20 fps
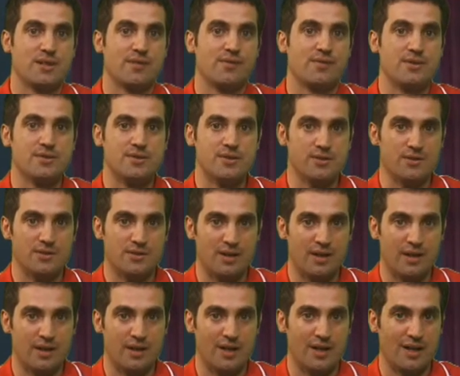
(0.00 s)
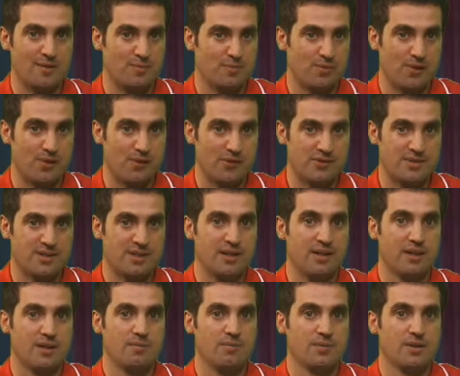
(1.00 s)
if you do get a progress
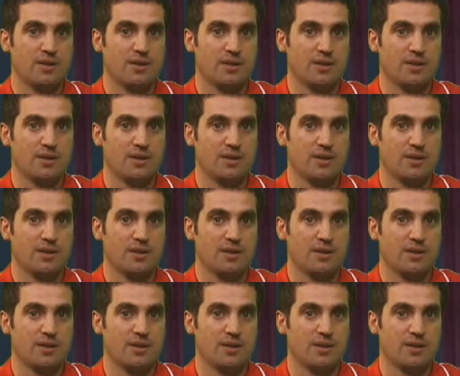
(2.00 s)
claim,